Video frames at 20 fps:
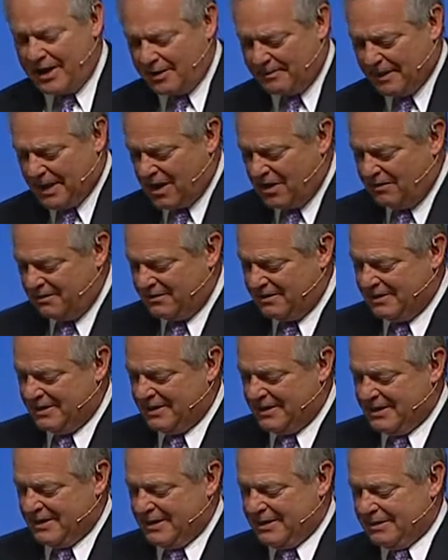about
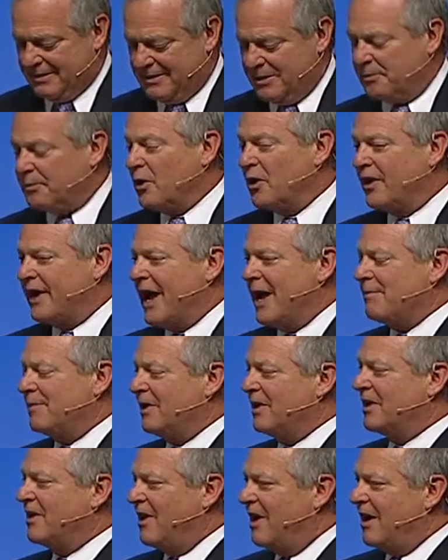the per
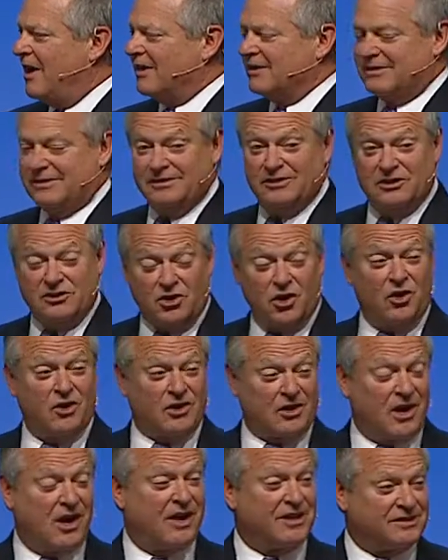capita cost, the
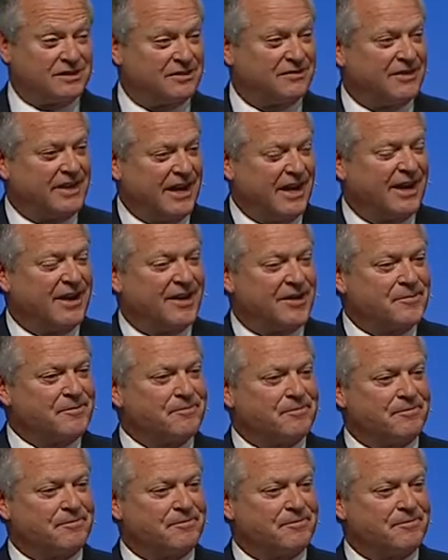total cost of care.